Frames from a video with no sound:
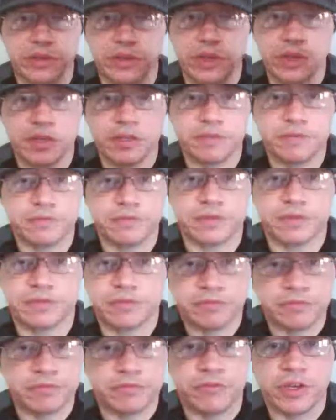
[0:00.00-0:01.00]
the love,
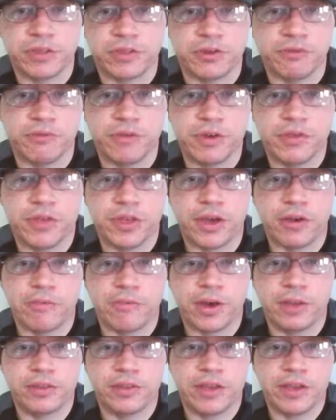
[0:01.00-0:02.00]
with or
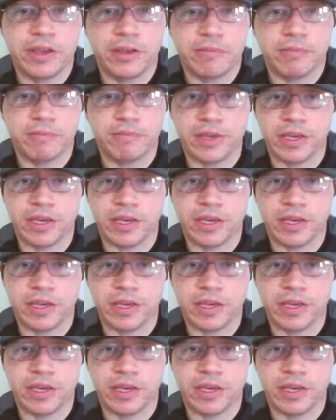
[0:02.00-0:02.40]
without mate.